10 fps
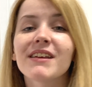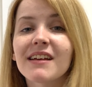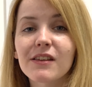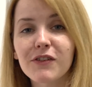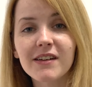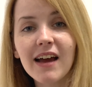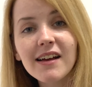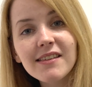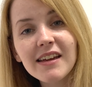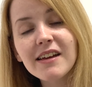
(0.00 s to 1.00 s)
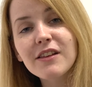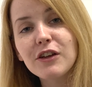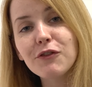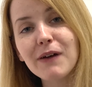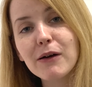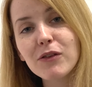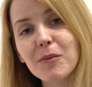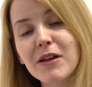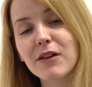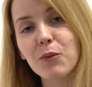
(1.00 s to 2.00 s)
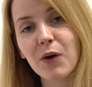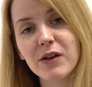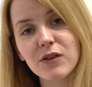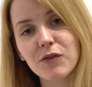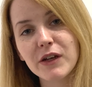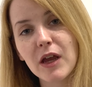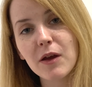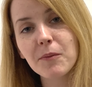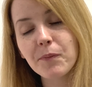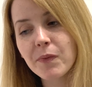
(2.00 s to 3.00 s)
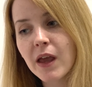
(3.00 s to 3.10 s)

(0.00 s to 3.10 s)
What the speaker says: that's fantastic that you found something works for you.